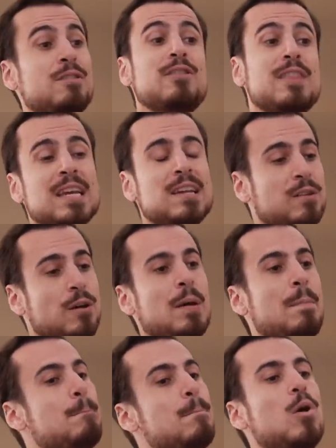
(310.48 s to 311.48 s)
The thing is though
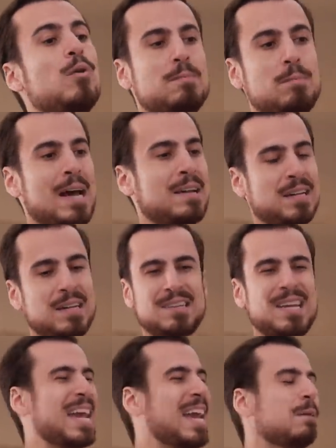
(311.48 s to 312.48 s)
that most plastics
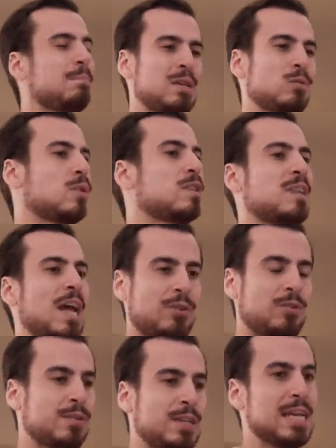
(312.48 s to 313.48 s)
can't be
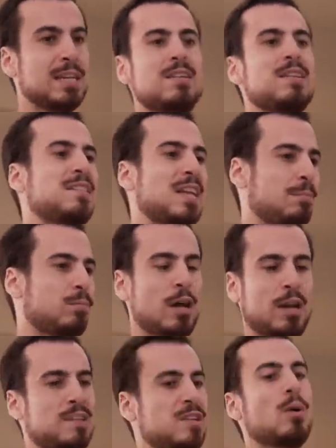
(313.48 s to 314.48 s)
recycled into the same
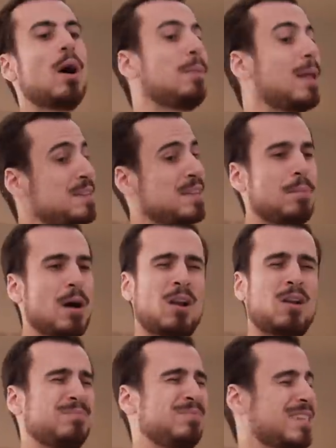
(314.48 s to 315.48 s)
product, so a plastic
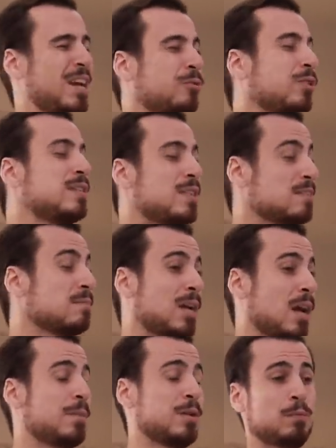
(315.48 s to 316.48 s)
bottle generally doesn't
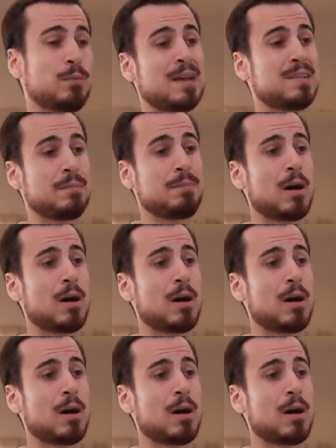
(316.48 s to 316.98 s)
become a new plastic